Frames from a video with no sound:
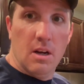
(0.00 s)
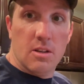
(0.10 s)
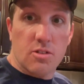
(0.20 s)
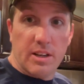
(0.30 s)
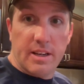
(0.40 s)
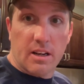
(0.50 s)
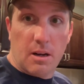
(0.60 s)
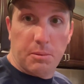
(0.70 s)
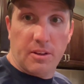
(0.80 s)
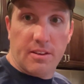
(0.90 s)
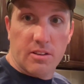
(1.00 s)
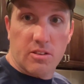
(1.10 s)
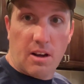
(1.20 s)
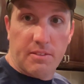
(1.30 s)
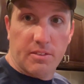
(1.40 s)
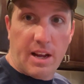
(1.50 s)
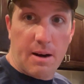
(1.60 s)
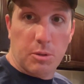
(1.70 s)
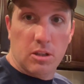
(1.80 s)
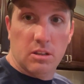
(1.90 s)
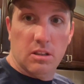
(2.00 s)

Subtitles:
So I did a couple of things off of camera.